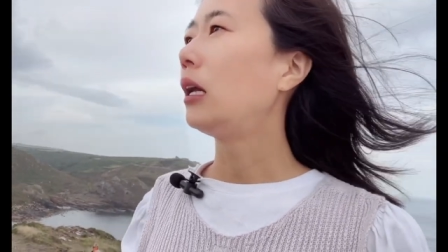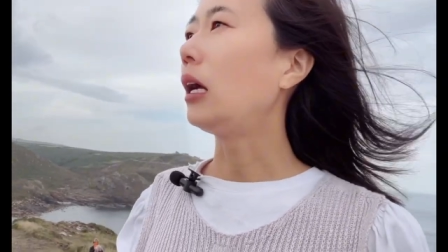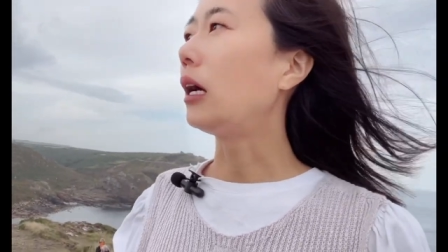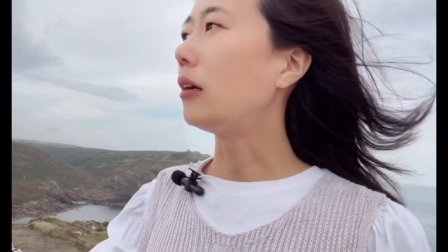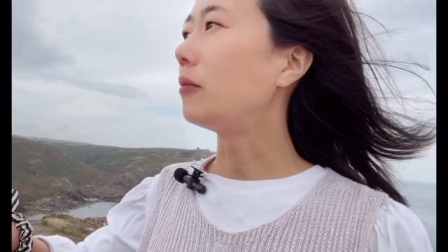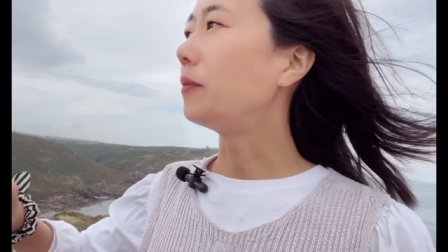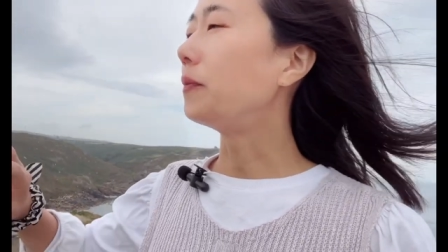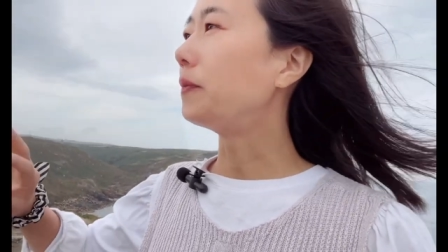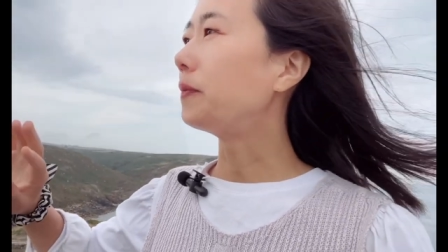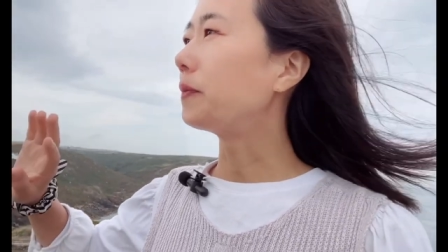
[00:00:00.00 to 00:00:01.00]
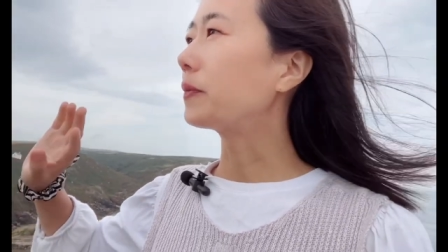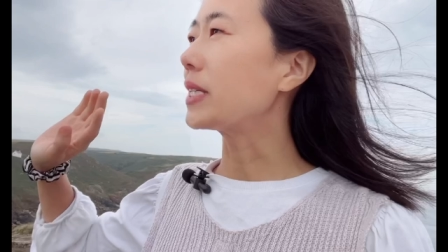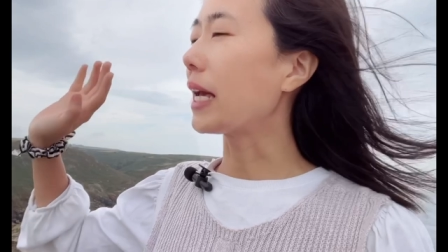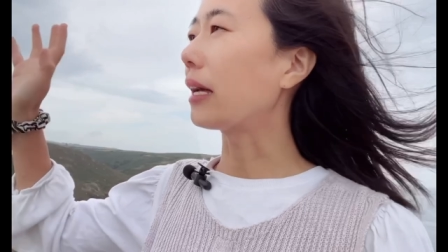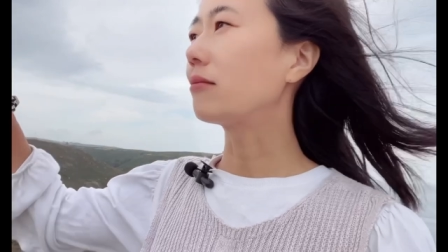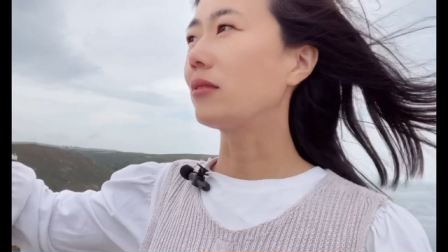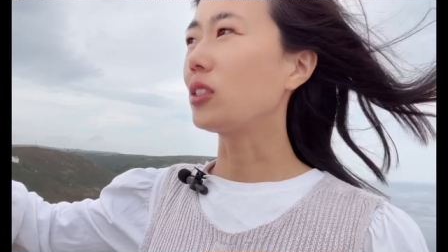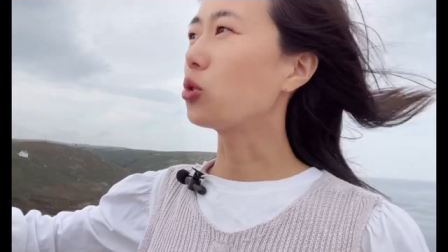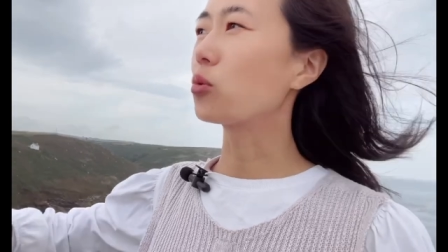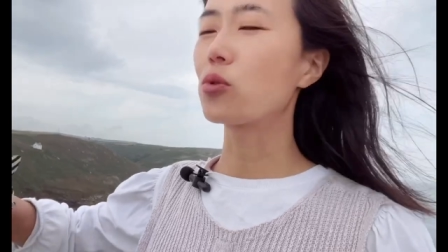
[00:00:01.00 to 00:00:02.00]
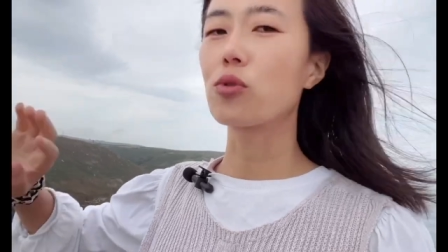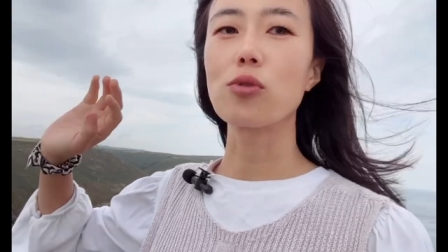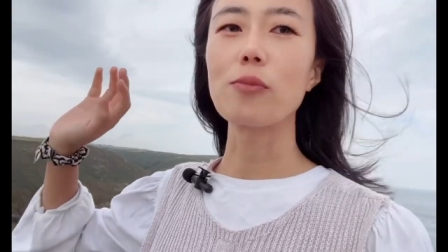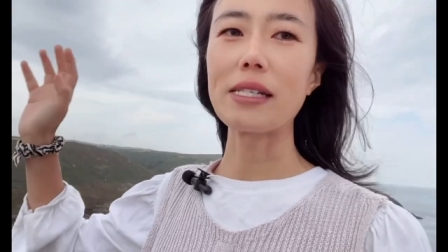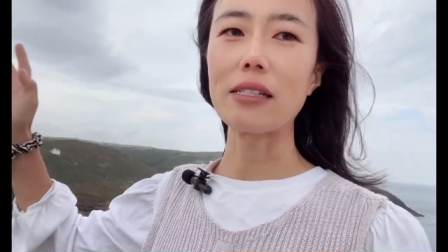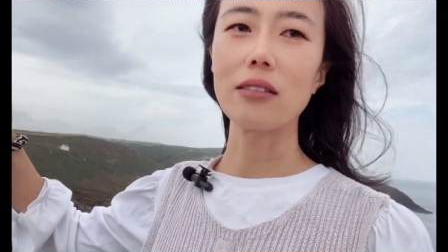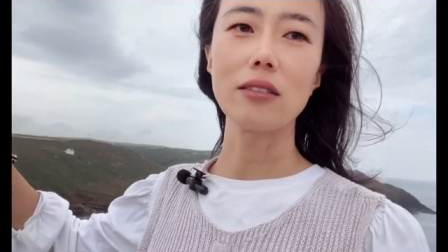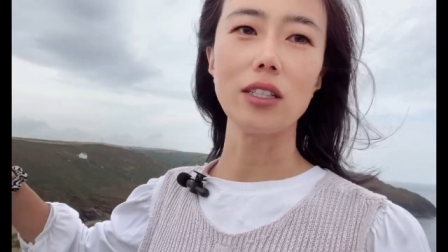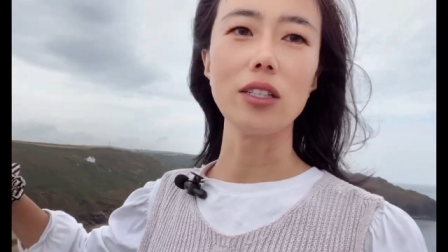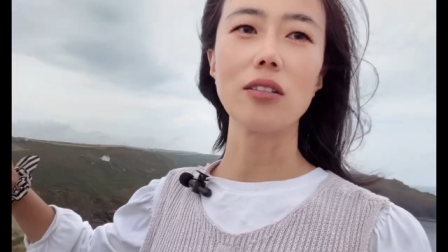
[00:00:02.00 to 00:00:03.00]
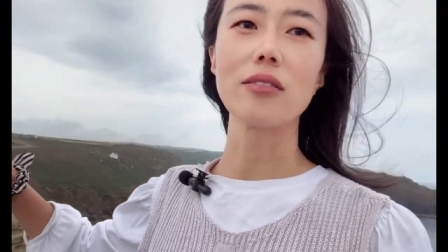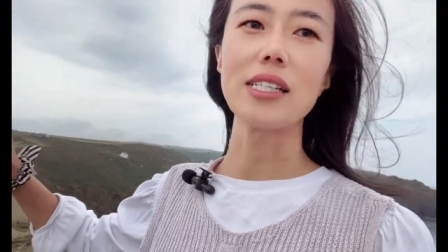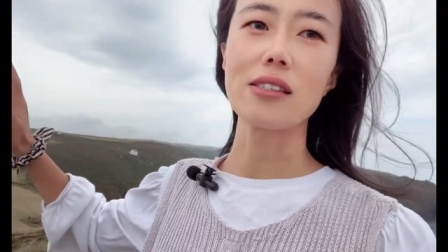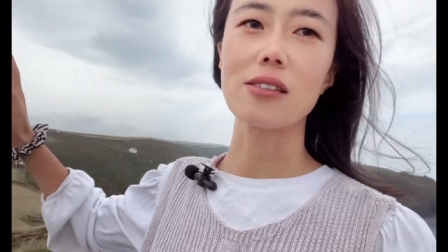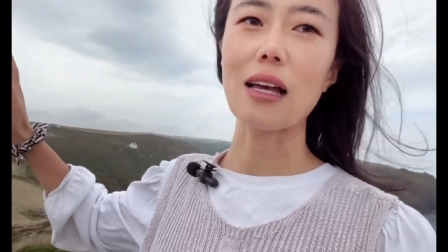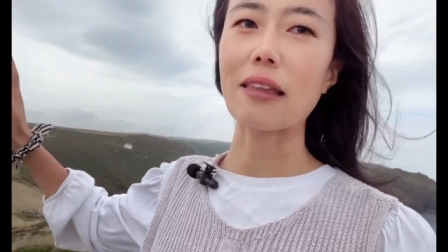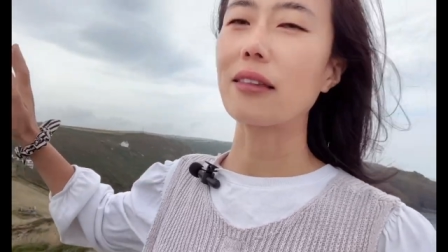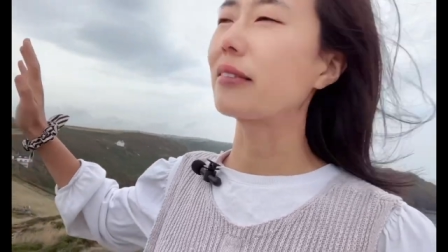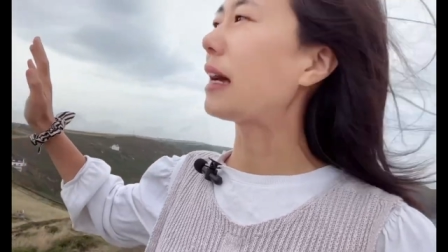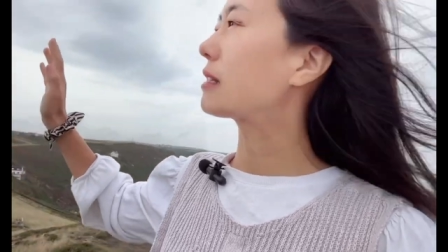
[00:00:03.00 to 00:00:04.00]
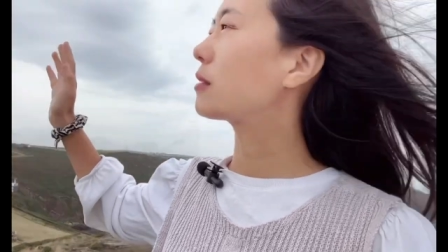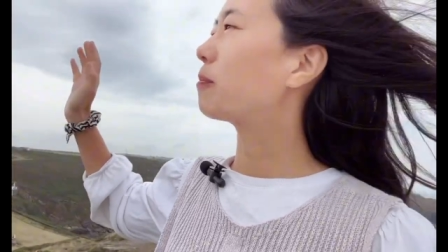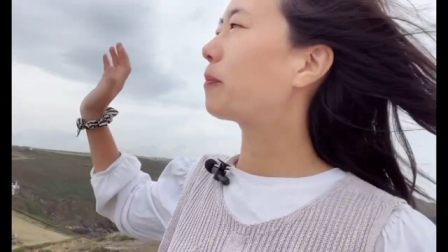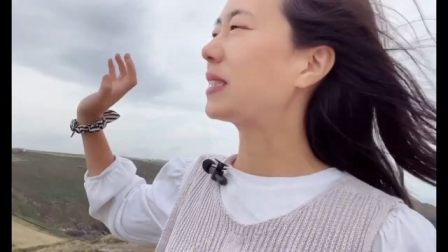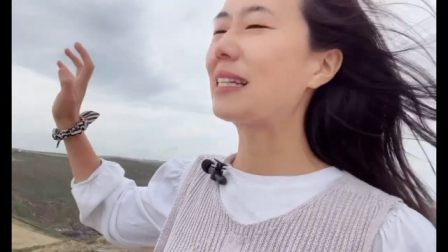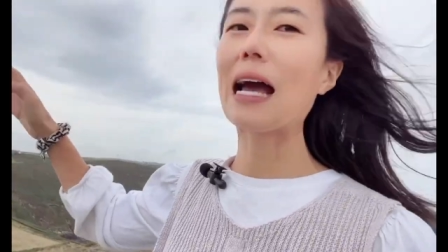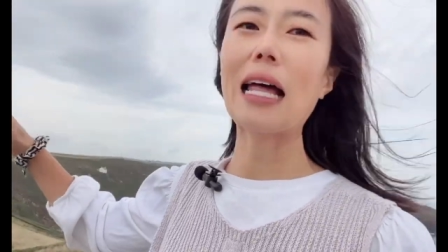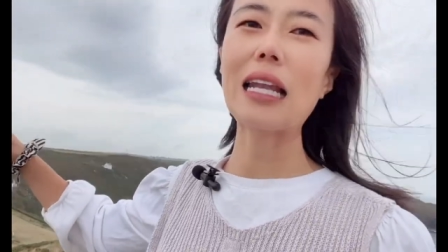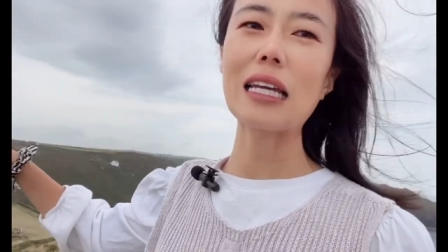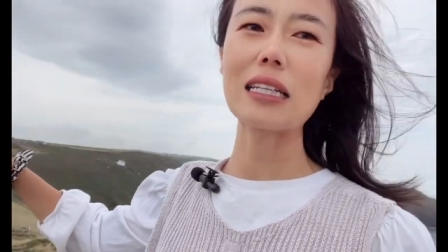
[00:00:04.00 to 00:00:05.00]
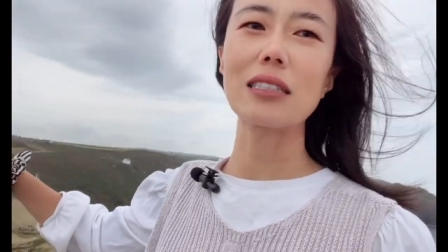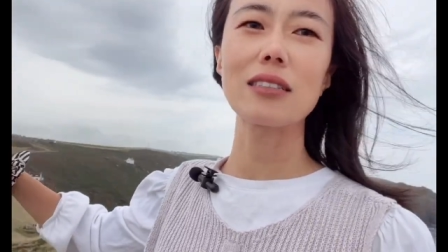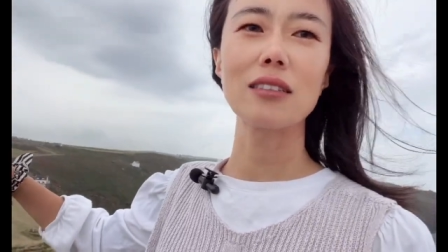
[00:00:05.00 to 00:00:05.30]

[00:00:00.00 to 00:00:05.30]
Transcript: Um, yeah, used to be, you know, these, I think that's Botallack